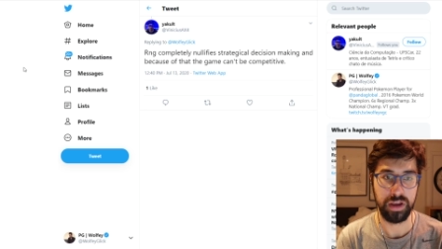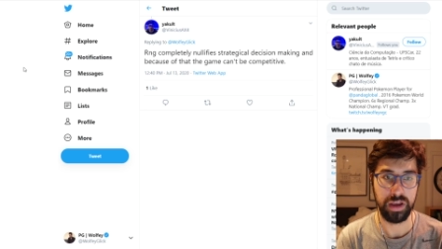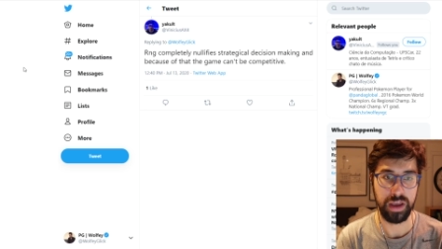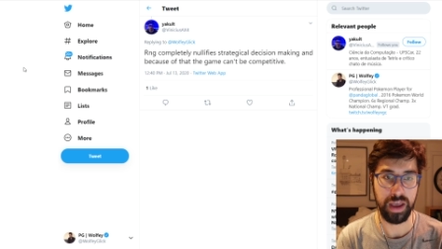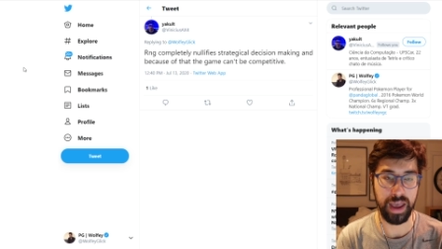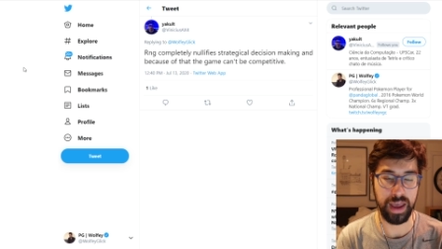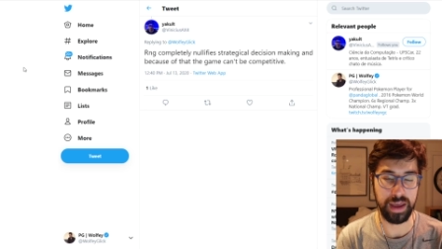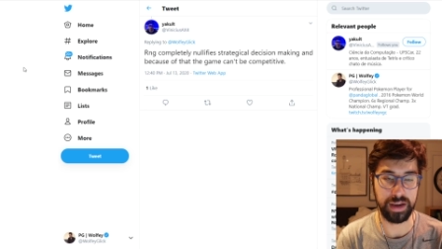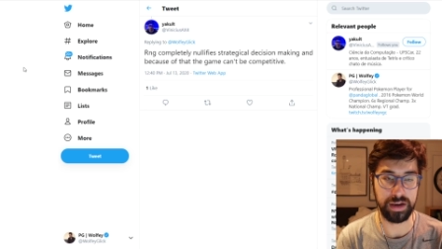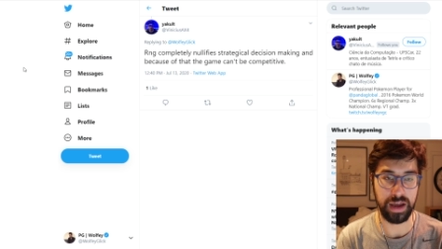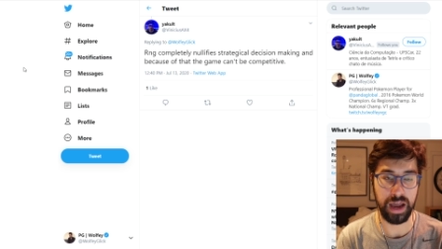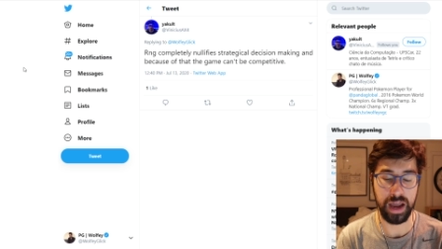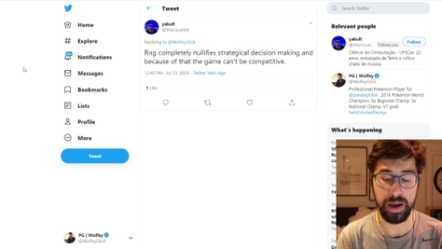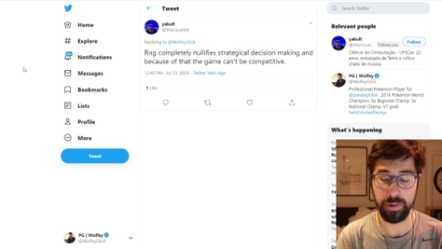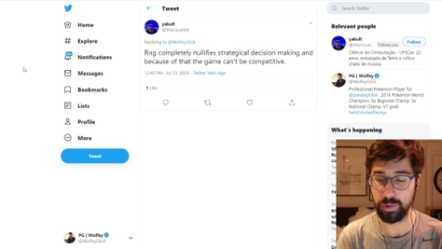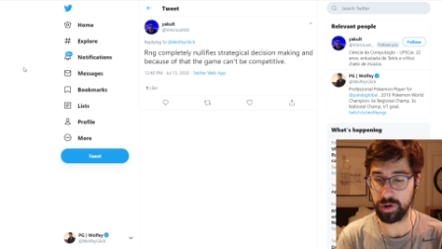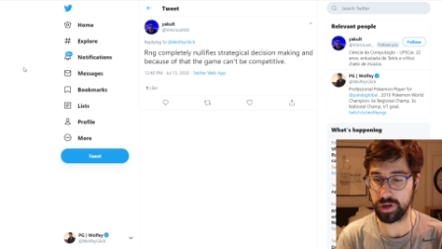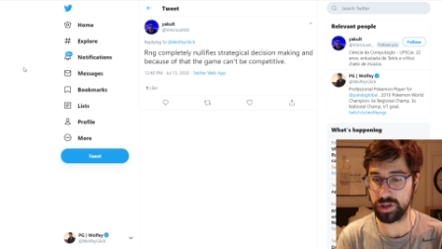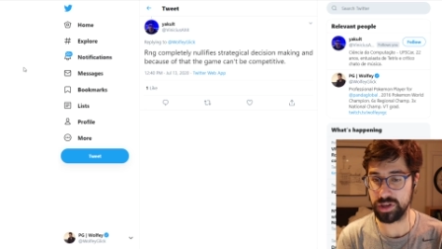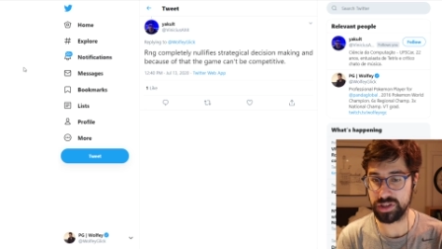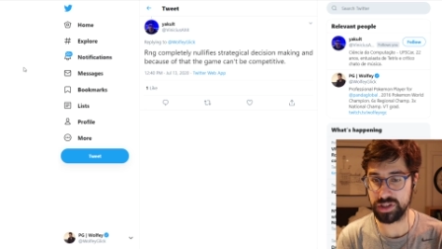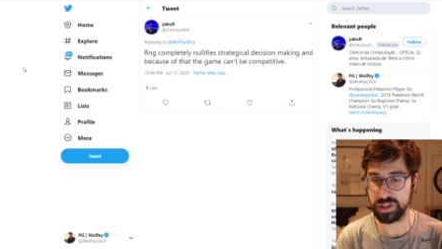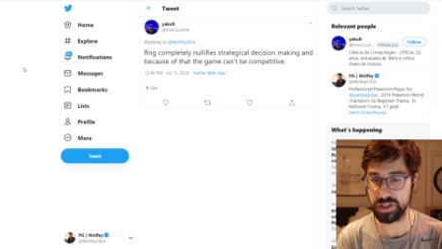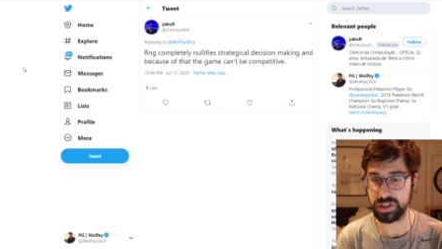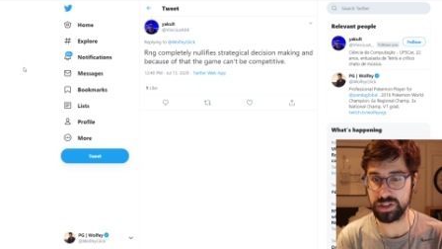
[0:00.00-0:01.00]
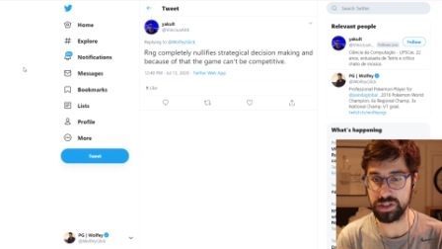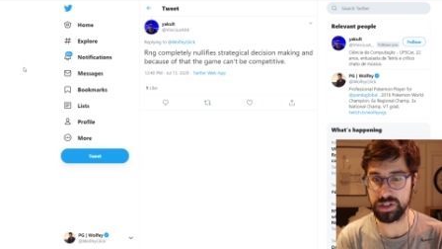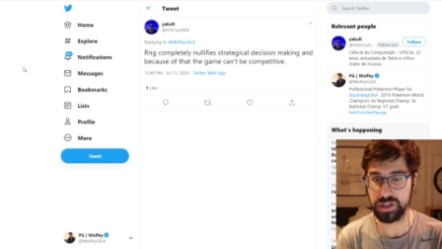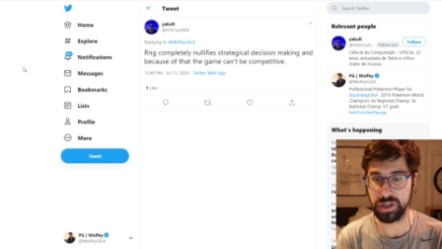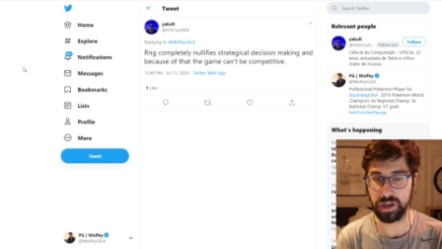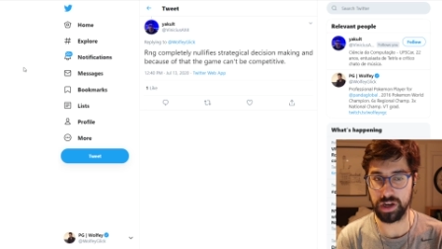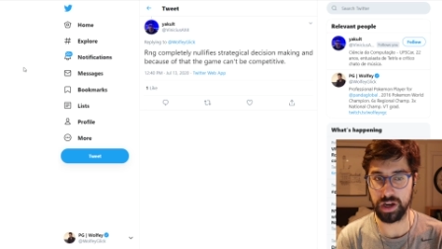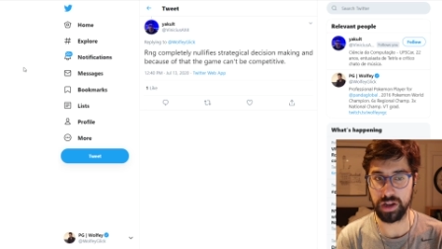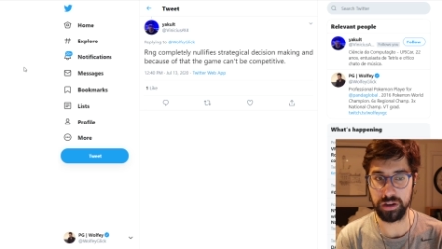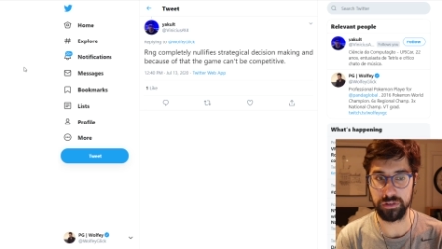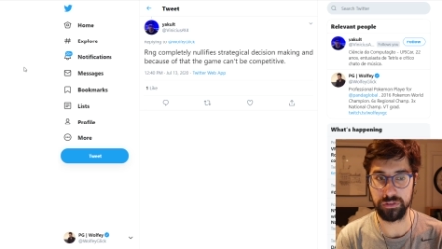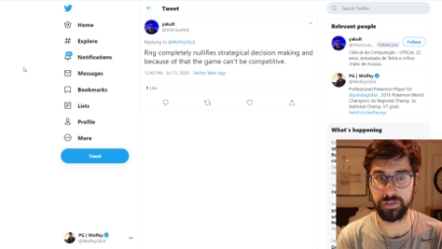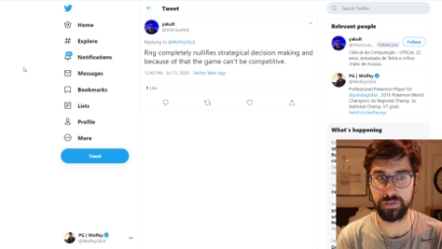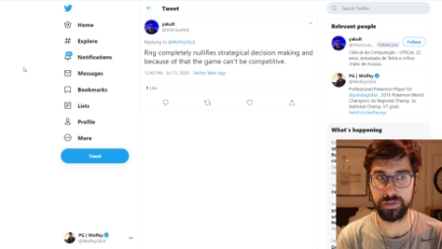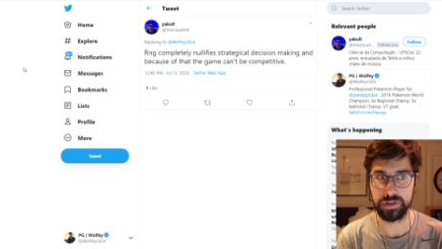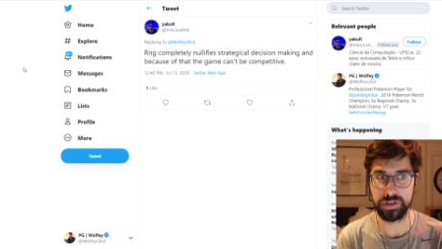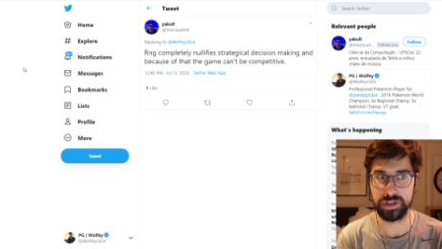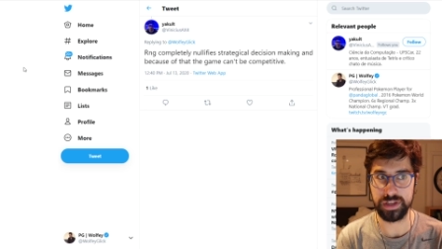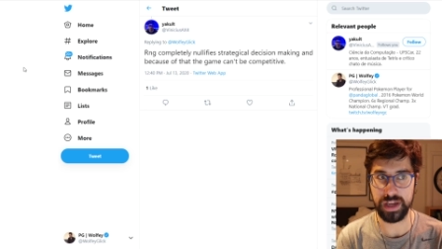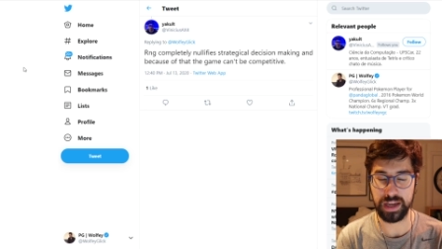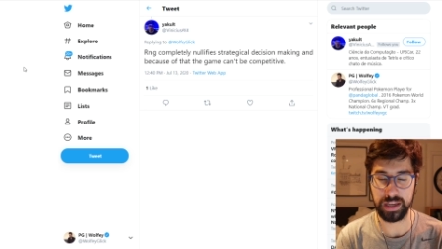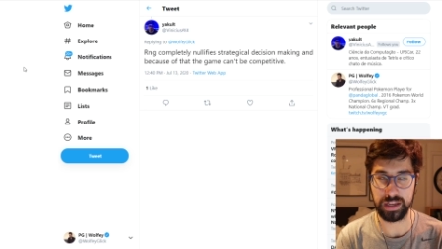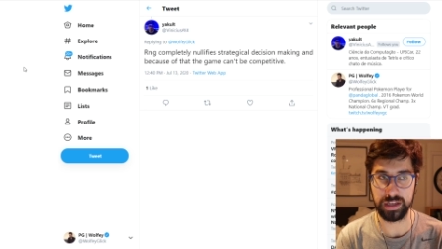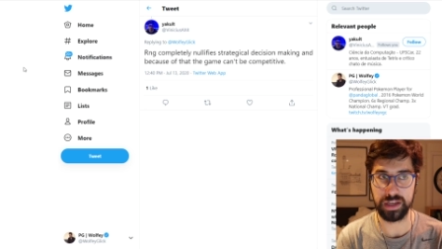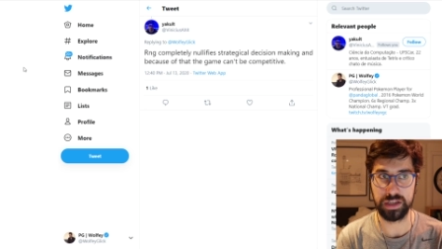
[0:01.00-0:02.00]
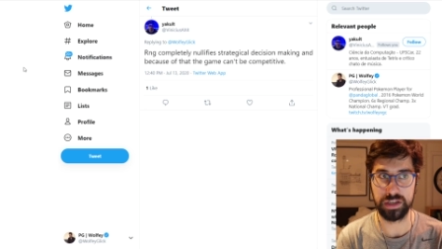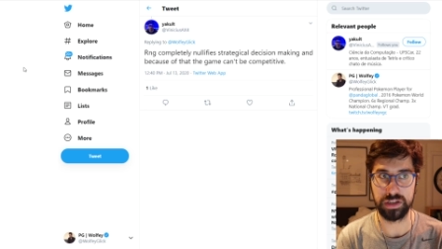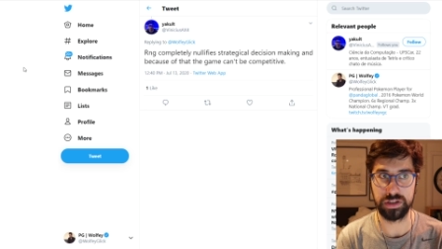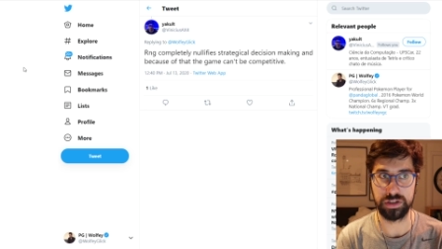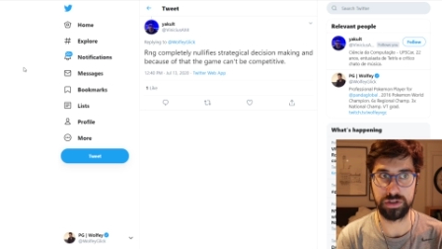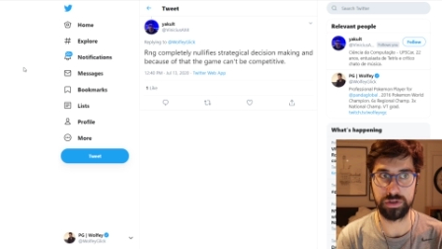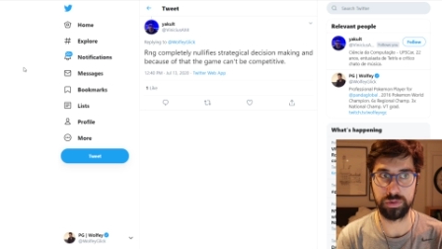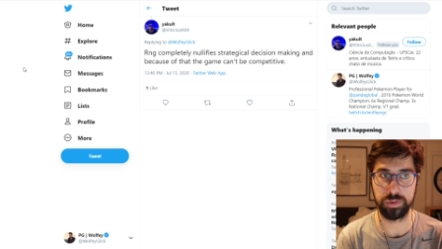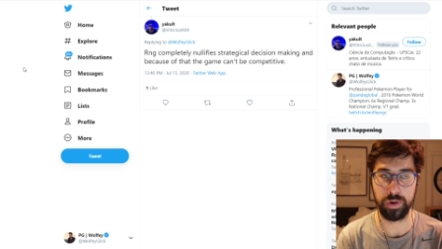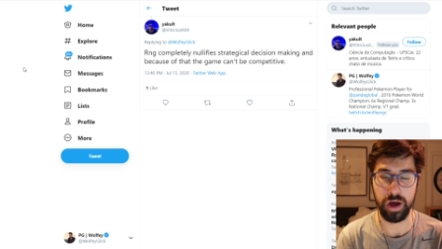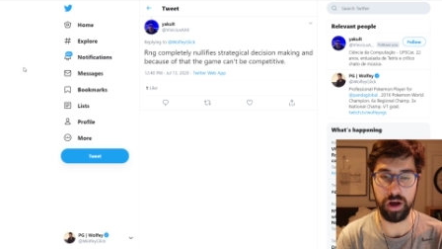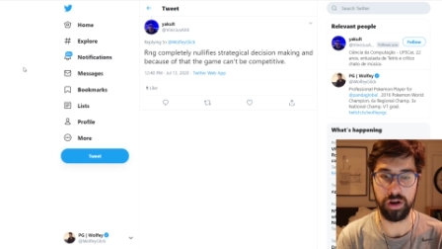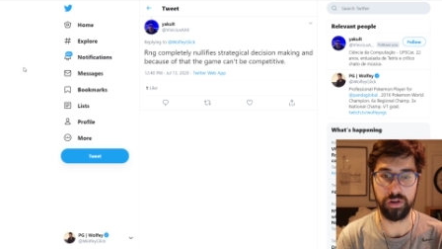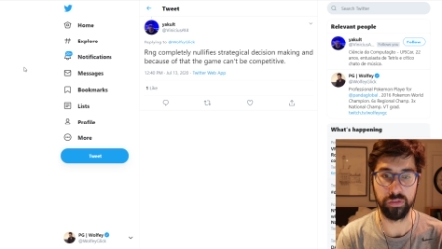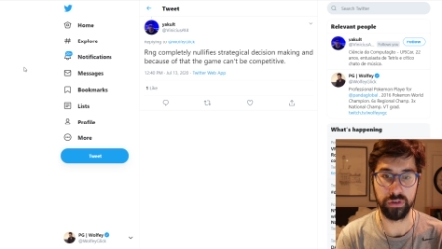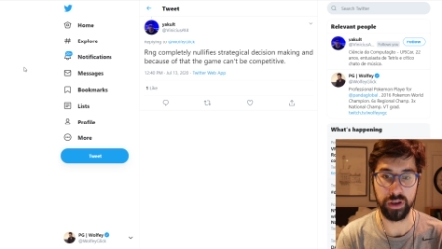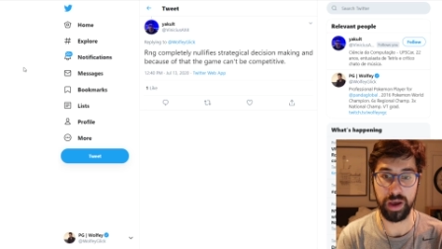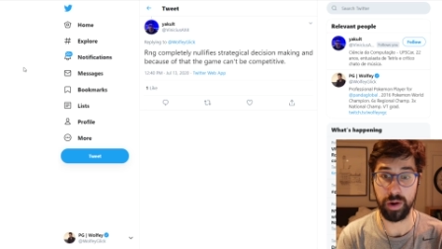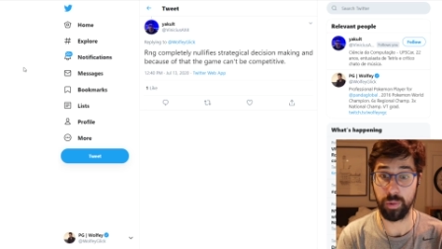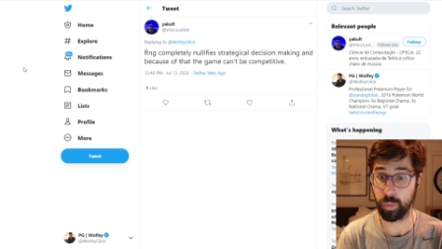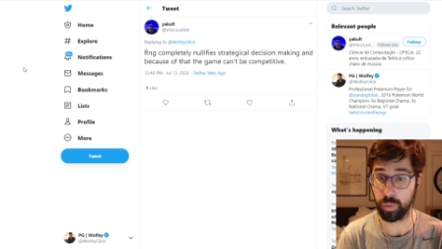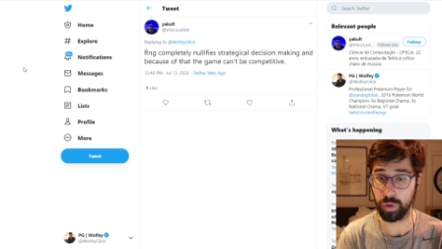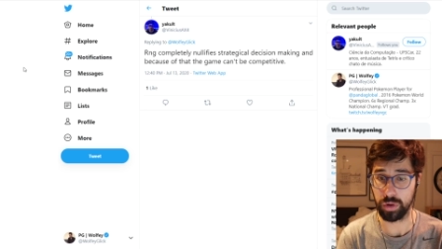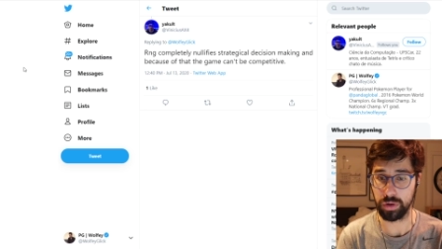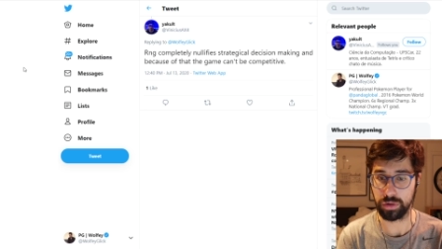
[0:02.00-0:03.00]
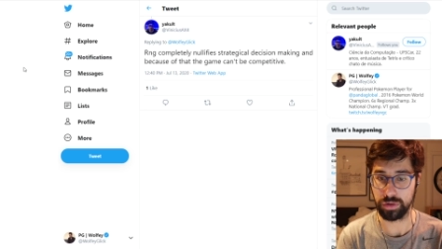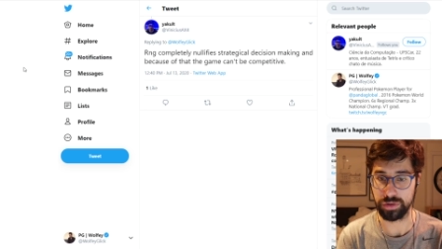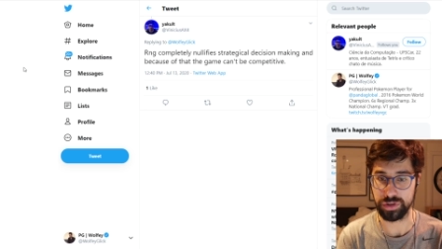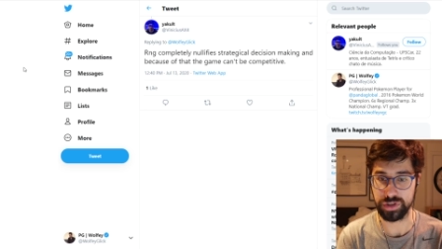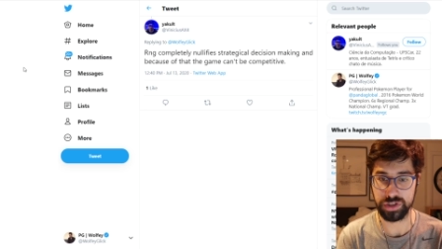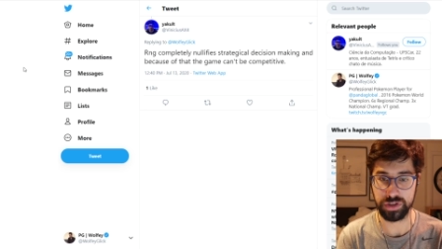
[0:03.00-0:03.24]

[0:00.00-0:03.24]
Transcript: and I won in 16 and got second in 12 at Worlds.